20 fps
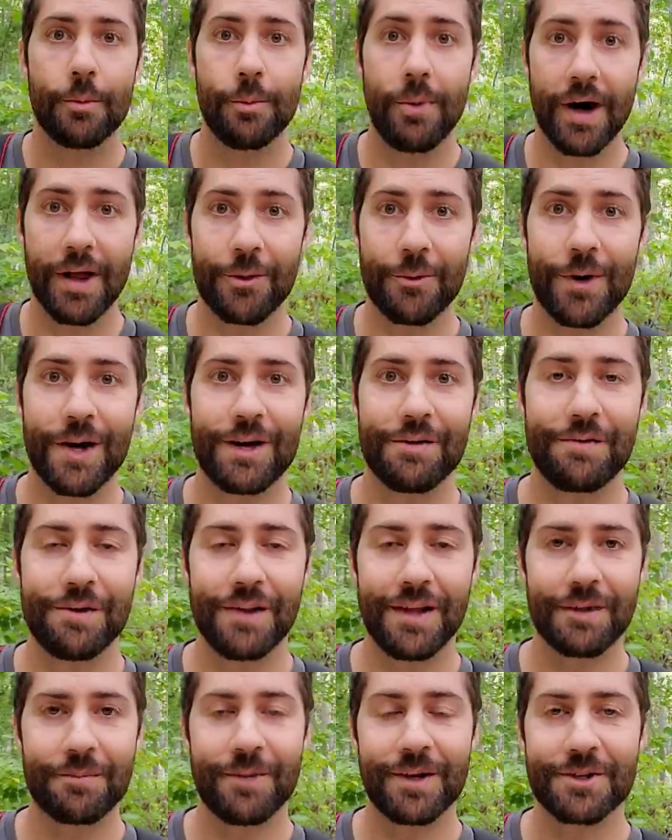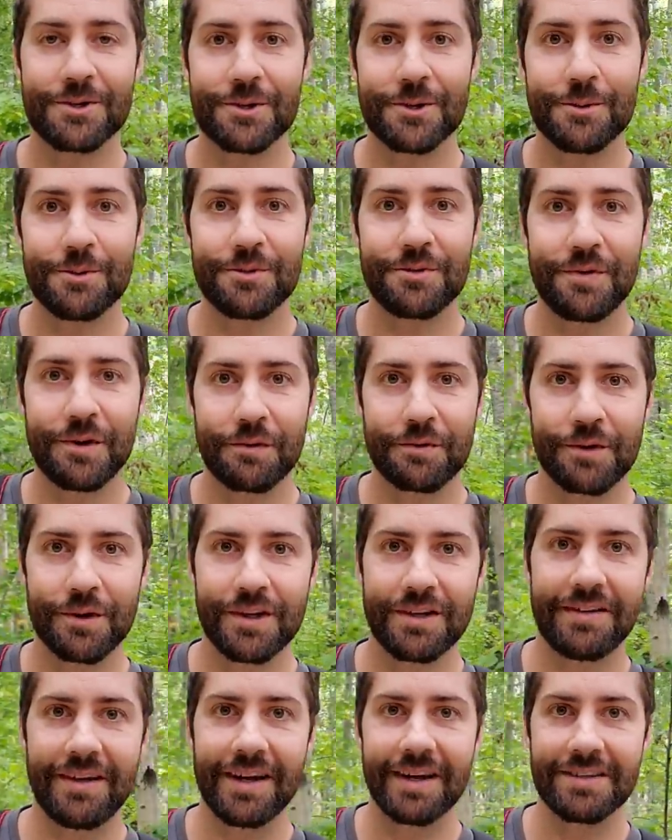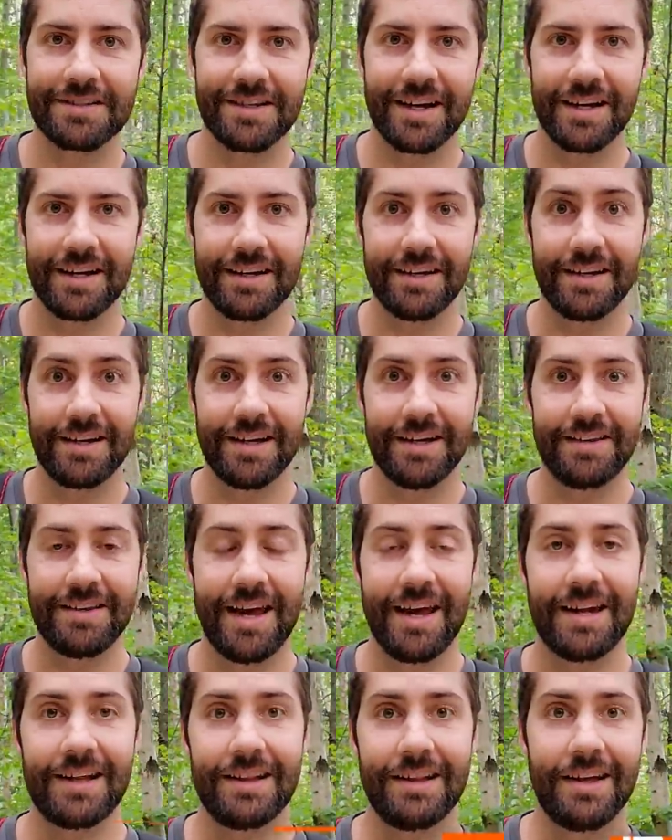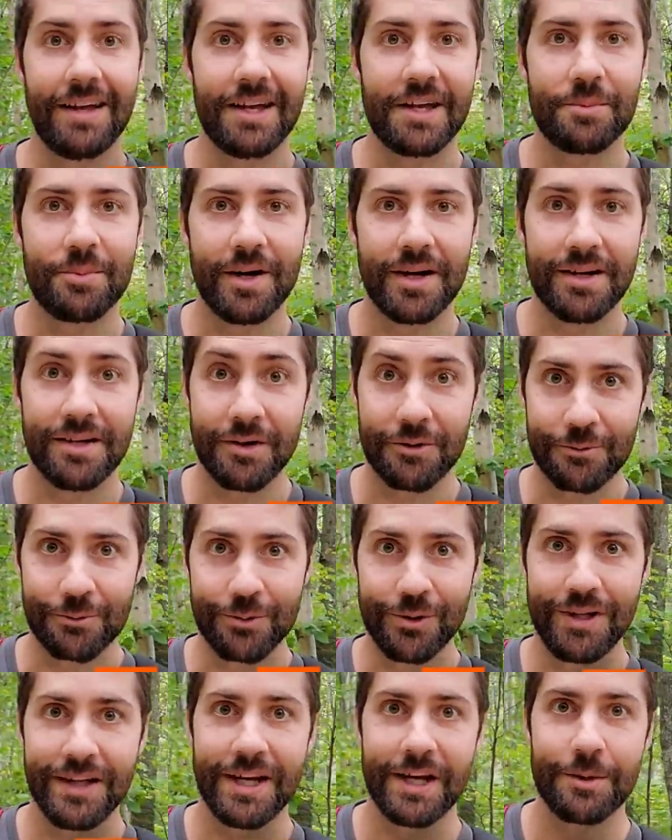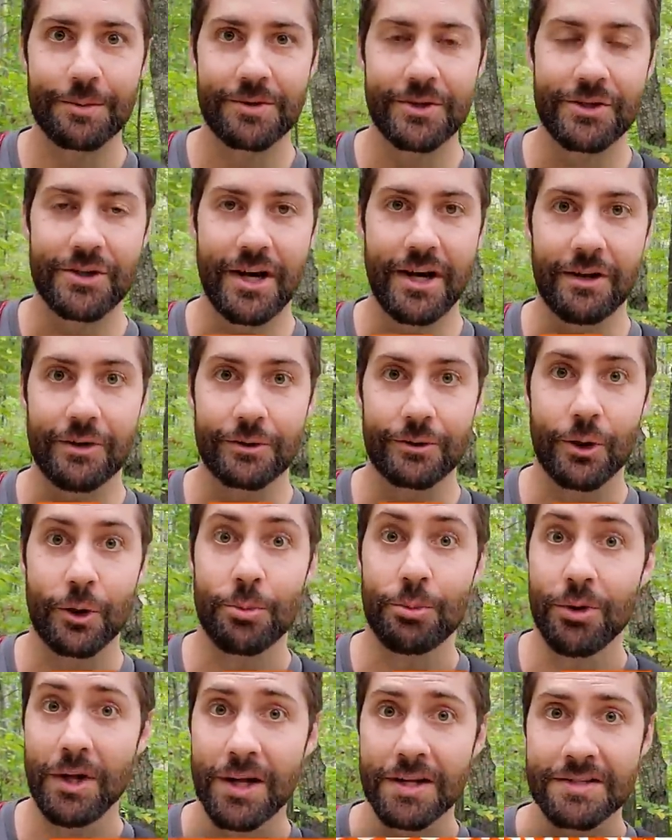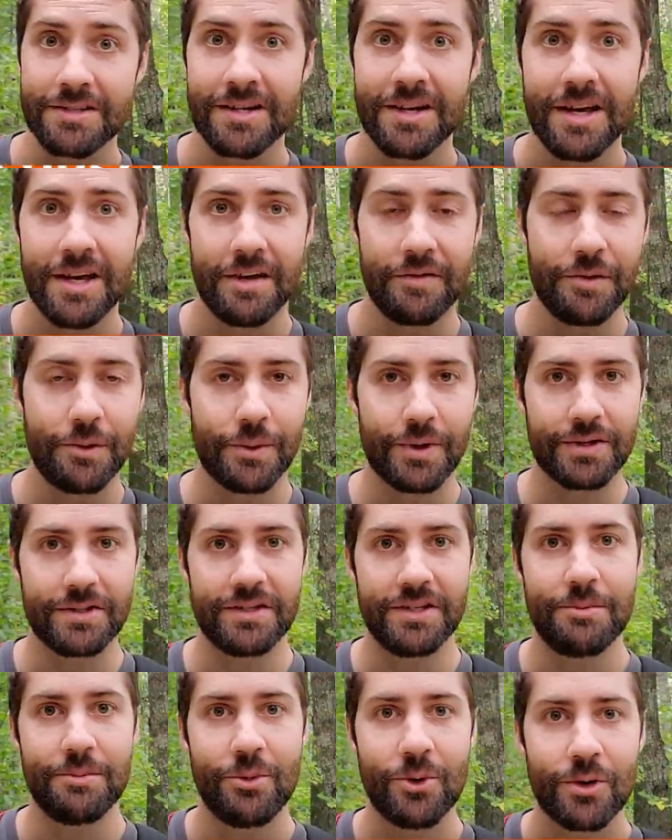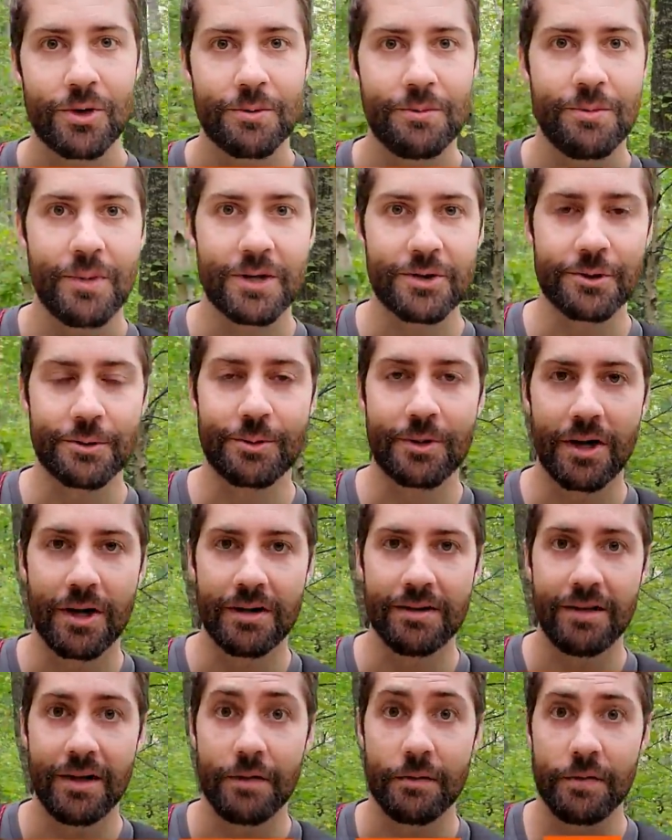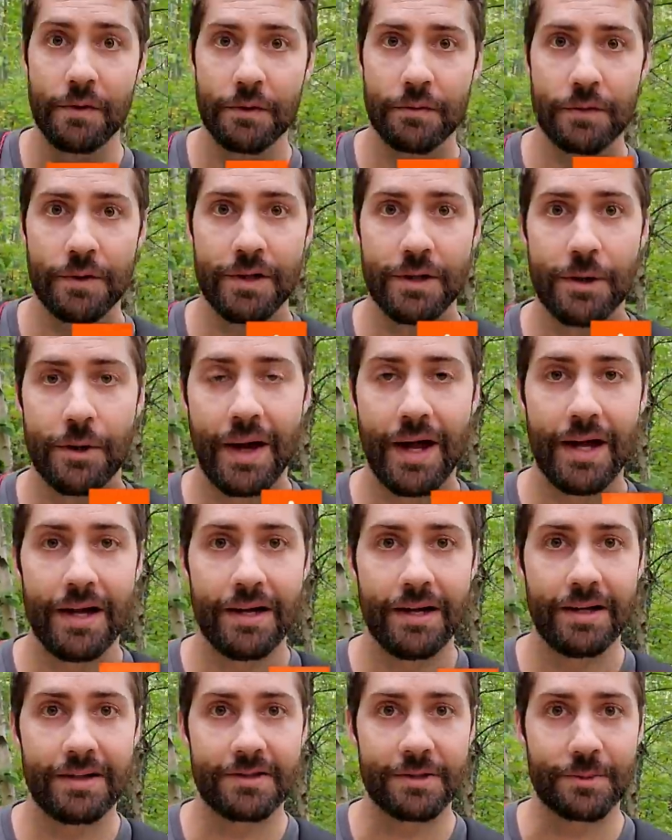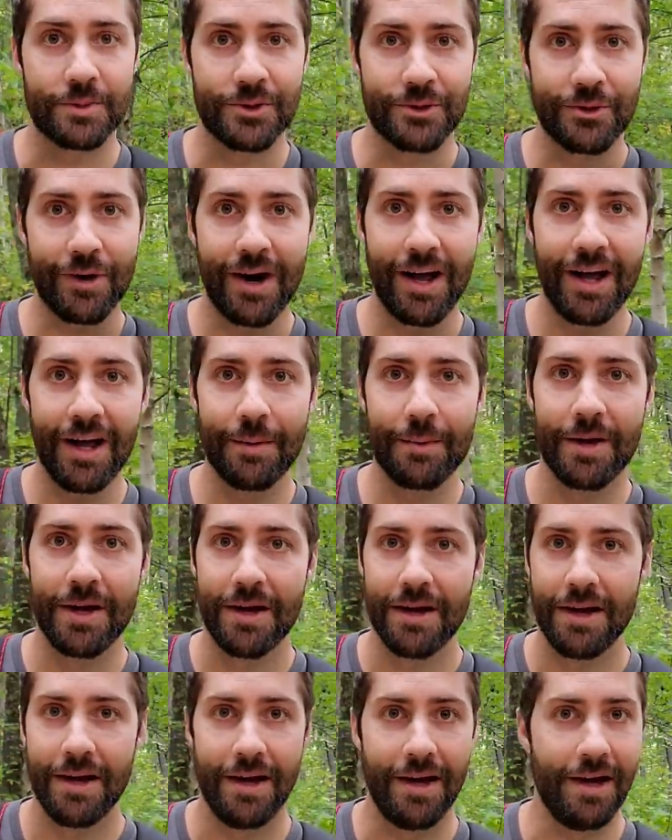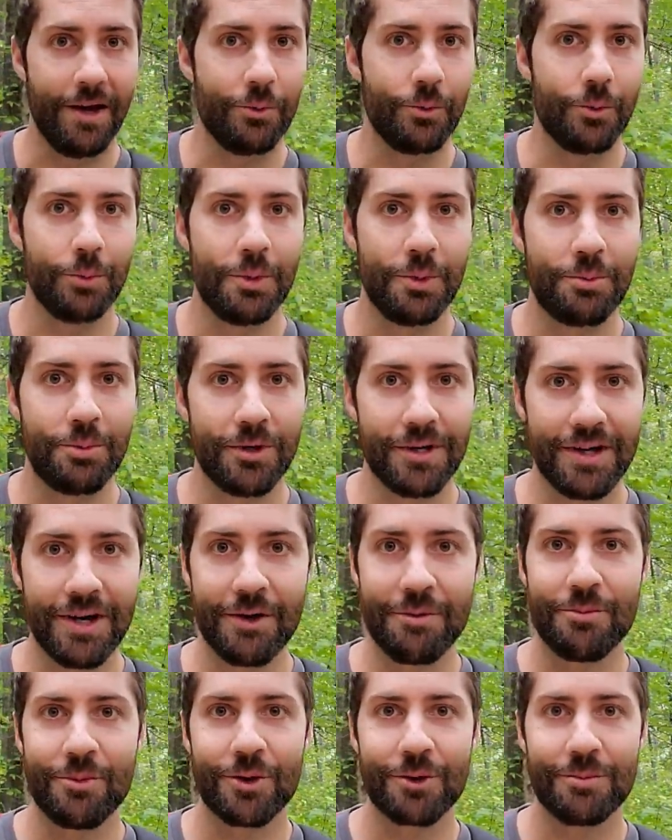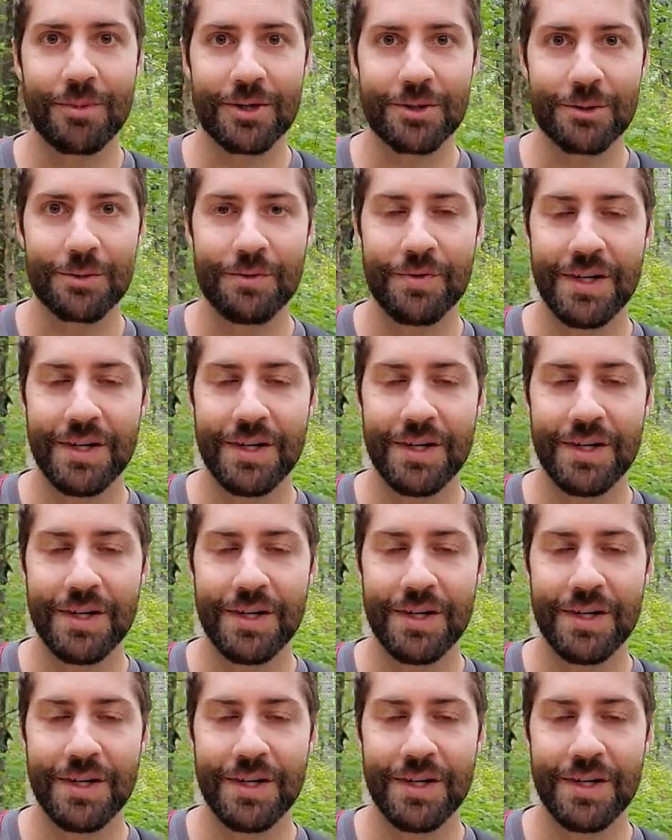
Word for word: By the way, if you like mushrooms, feel free to take a second and hit that like button. It really helps the channel grow. Plus, if you want to see more mushroom content, feel free to go ahead and hit subscribe, and we'll be putting out more mushroom